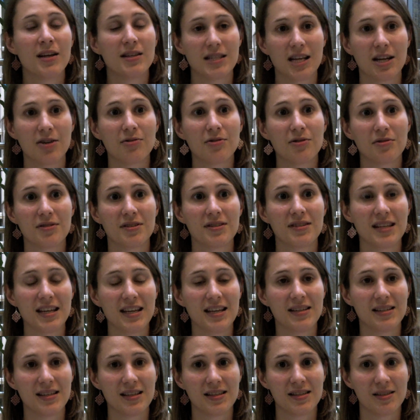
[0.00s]
diarrheal
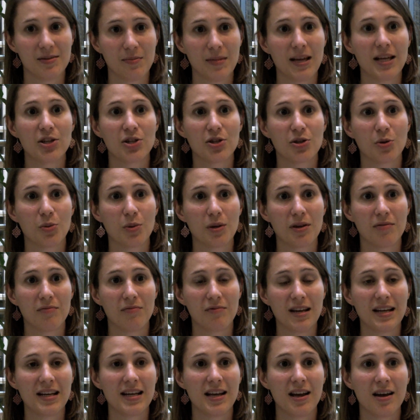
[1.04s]
diseases and make sure we
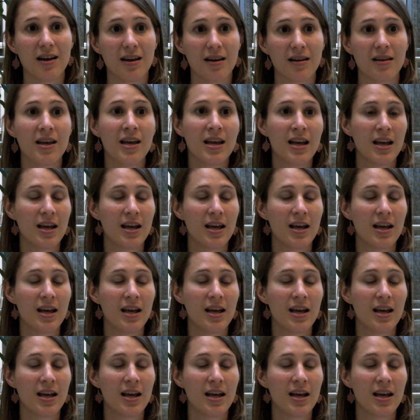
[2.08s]
really are